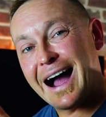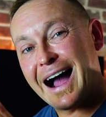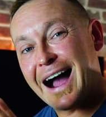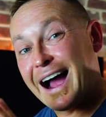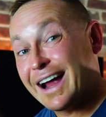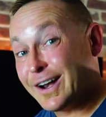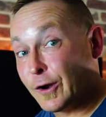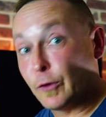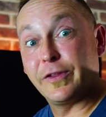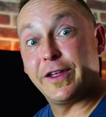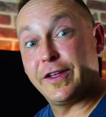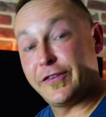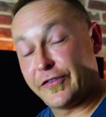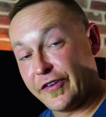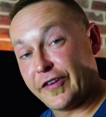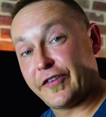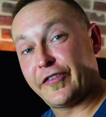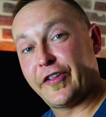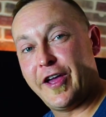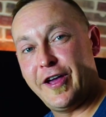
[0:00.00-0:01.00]
I don't need
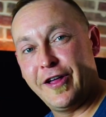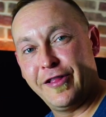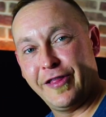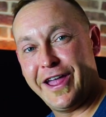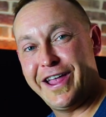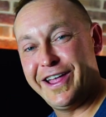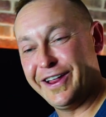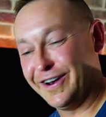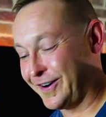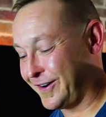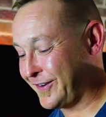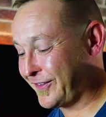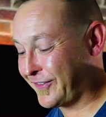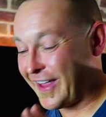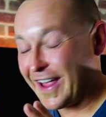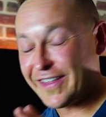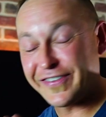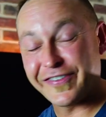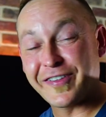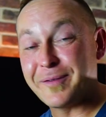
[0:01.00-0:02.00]
60 liters,
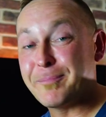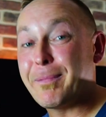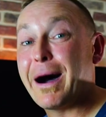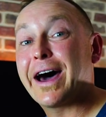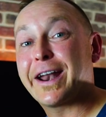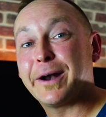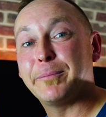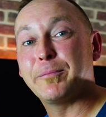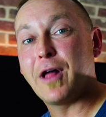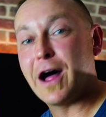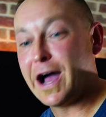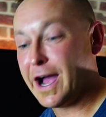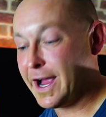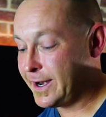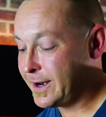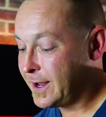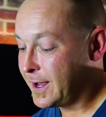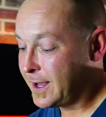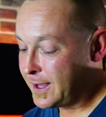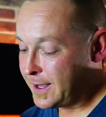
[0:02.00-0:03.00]
that's the bottom line.
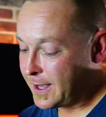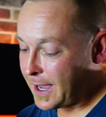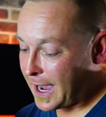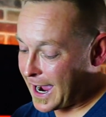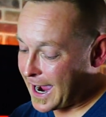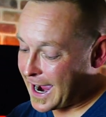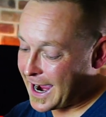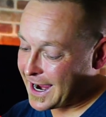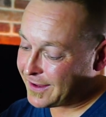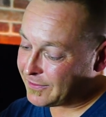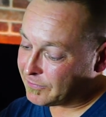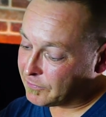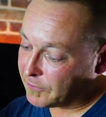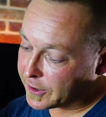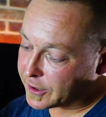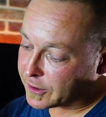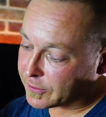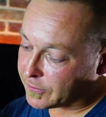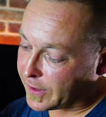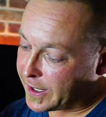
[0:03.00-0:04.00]
I
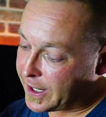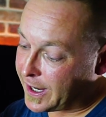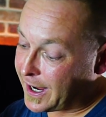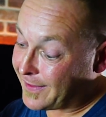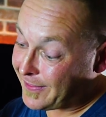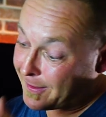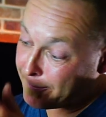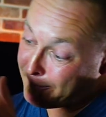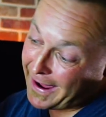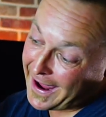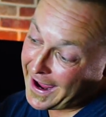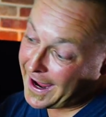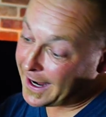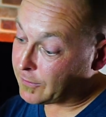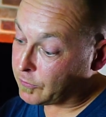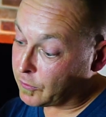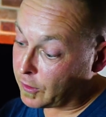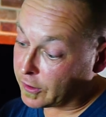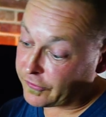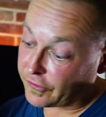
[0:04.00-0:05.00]
literally, and the
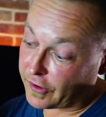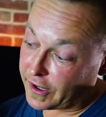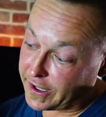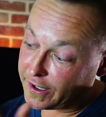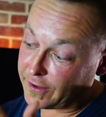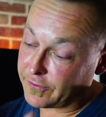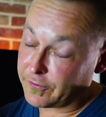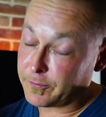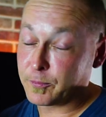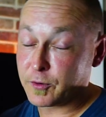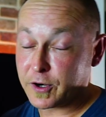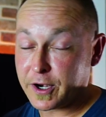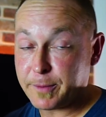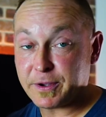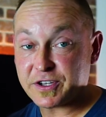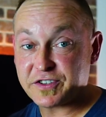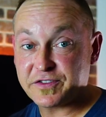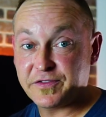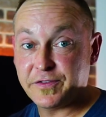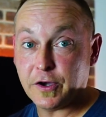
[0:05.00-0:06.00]
pack looks like it's pretty
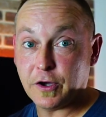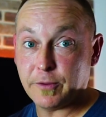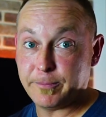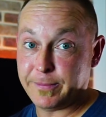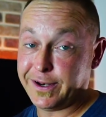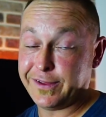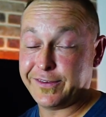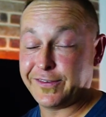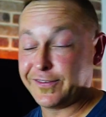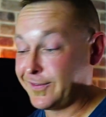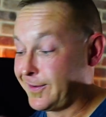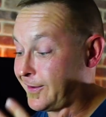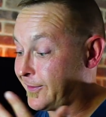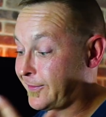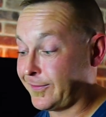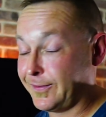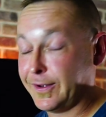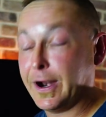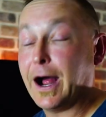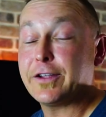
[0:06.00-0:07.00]
much filled, but it's
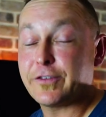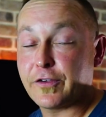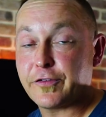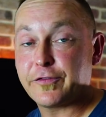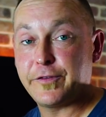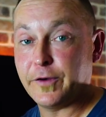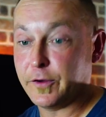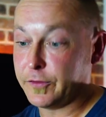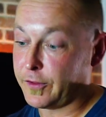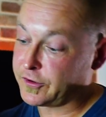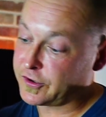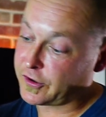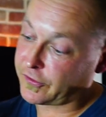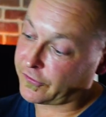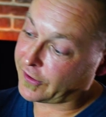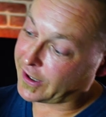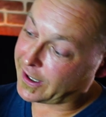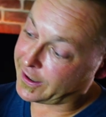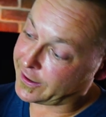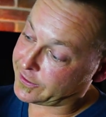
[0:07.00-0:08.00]
just, I just filled it just
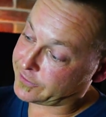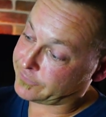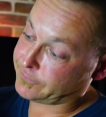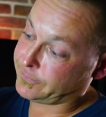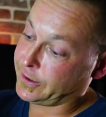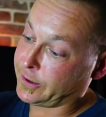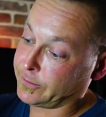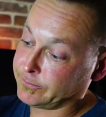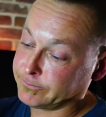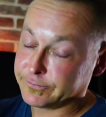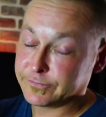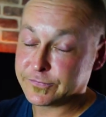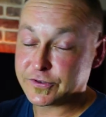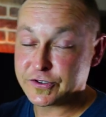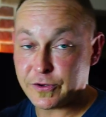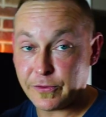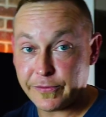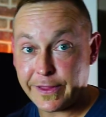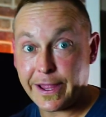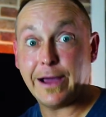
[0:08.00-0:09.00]
to kind of,
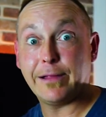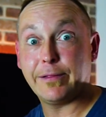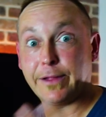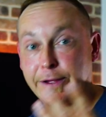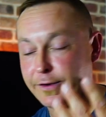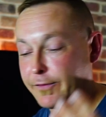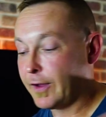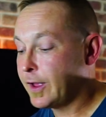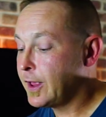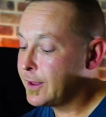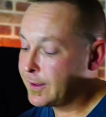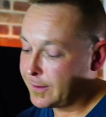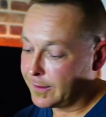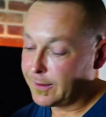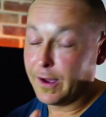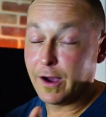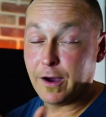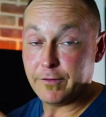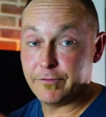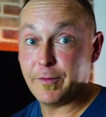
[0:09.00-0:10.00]
show the outline
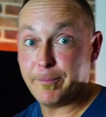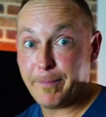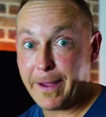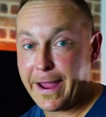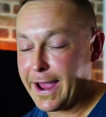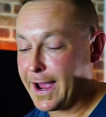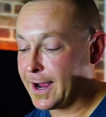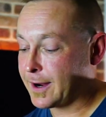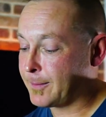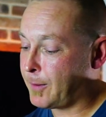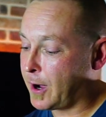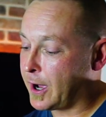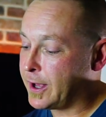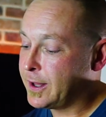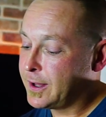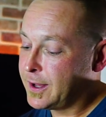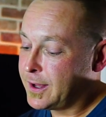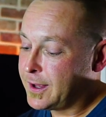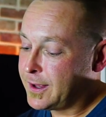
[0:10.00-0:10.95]
of the pack. But